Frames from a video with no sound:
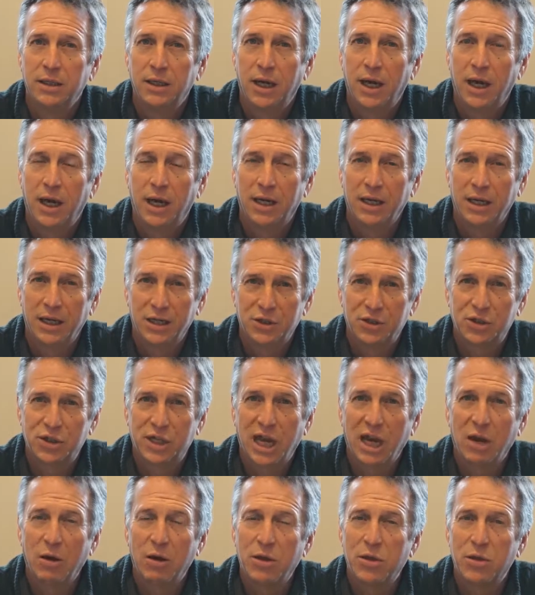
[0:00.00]
A
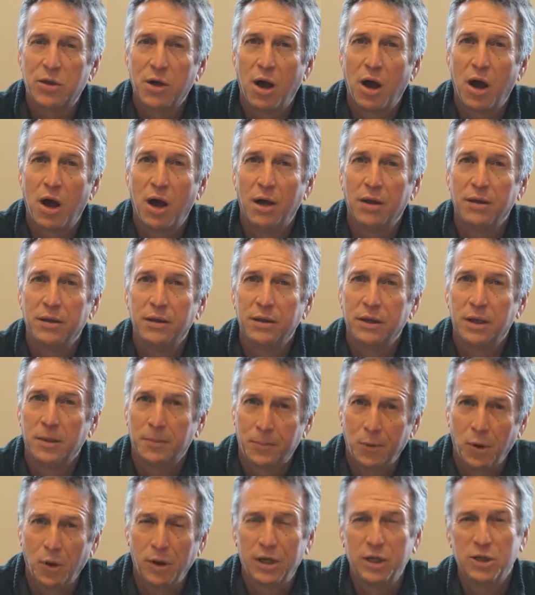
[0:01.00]
scary thought. The
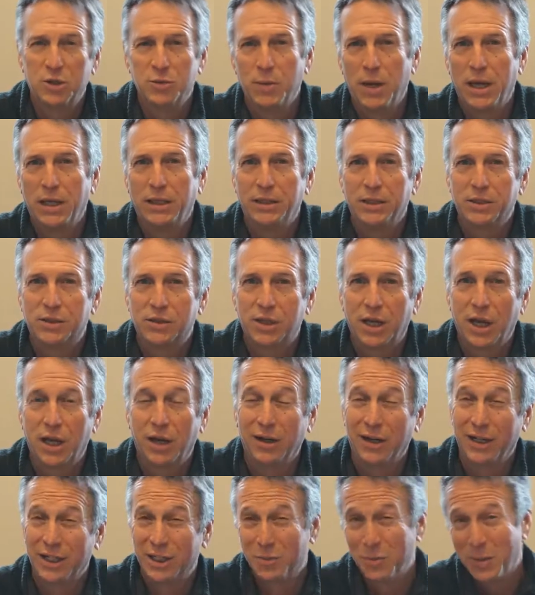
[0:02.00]
book is meant to
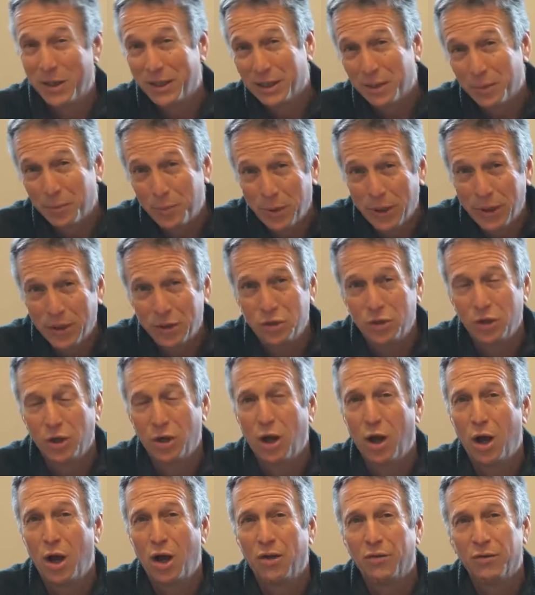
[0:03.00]
scare you. It's meant to piss you
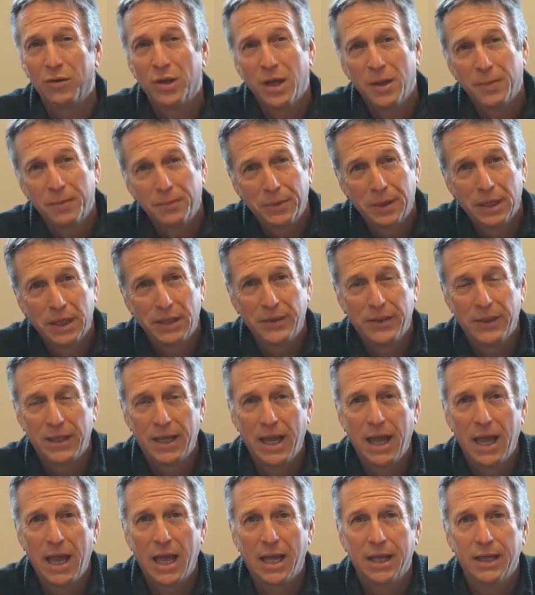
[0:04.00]
off. But at
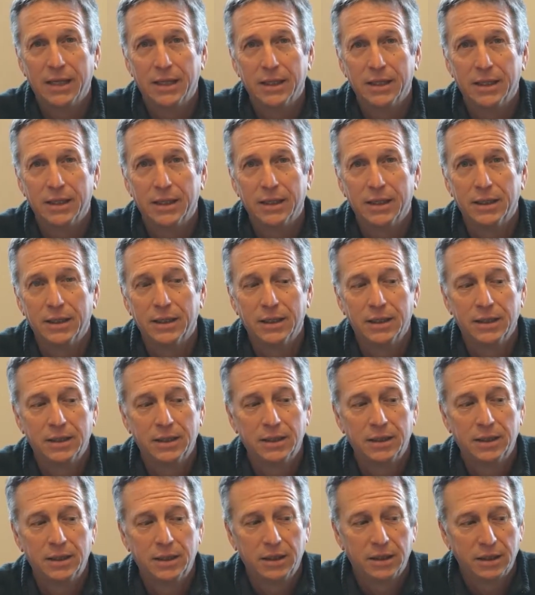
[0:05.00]
the end,
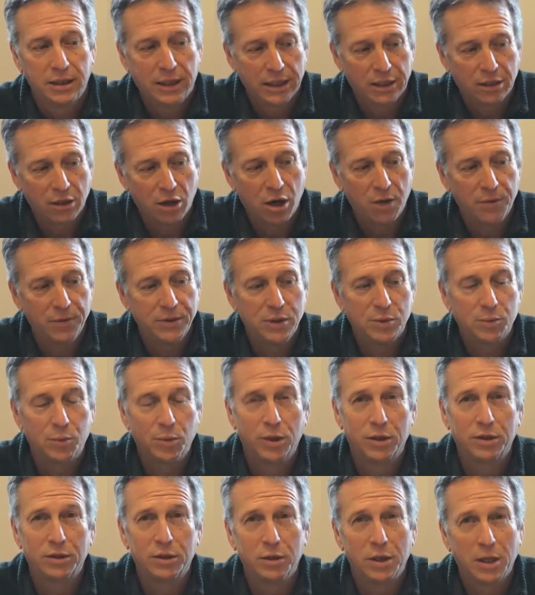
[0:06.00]
like all these
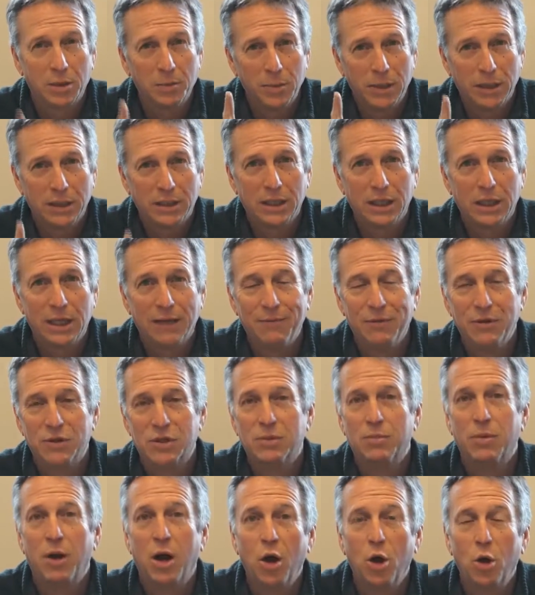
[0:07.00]
books do, they're meant to give you
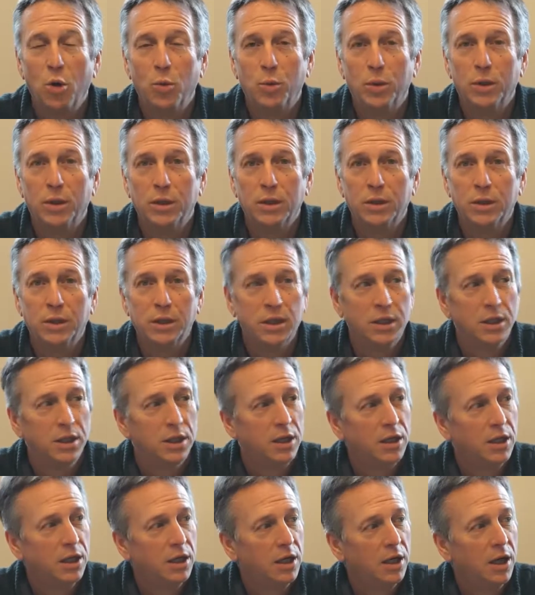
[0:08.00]
some hope.
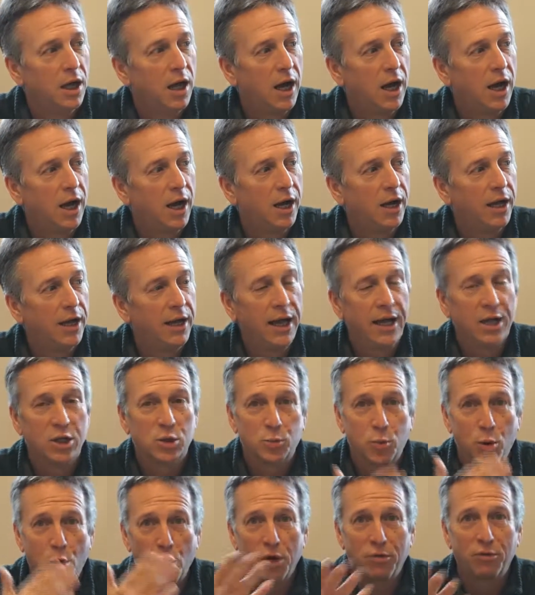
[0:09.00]

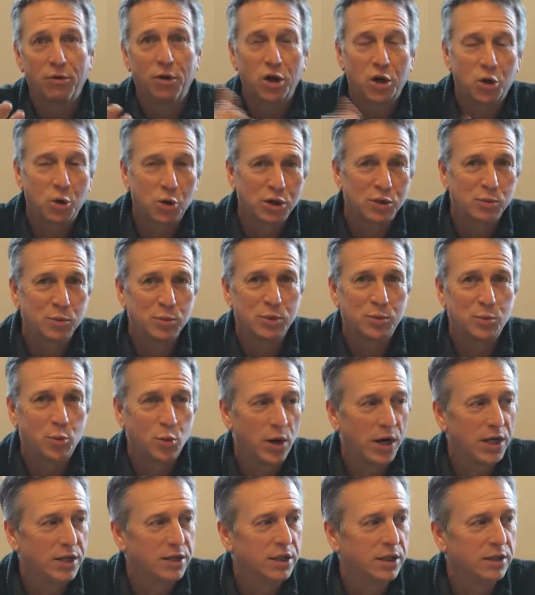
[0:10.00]
As part of our Christmas
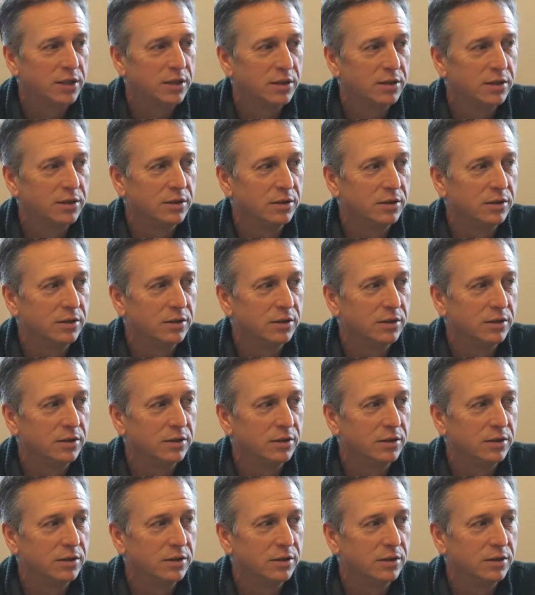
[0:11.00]
present